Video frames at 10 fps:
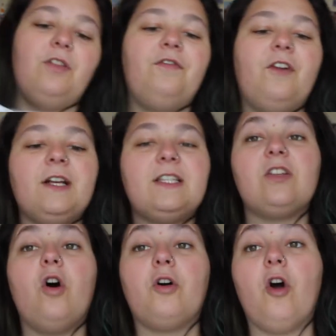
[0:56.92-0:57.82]
the first
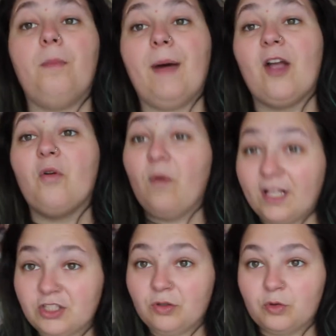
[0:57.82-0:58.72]
song on my
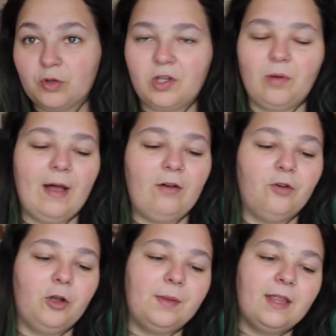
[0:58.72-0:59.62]
original Draco
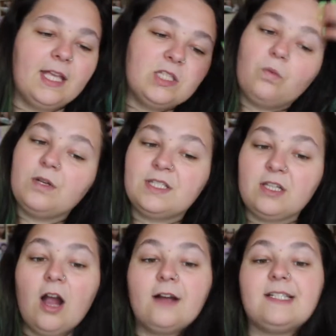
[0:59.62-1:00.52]
Malfoy playlist was
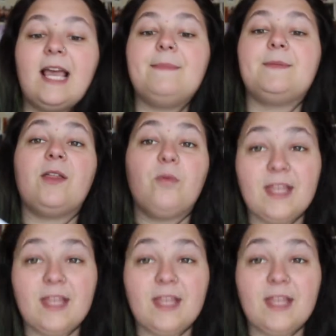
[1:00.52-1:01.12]
Dark Times by The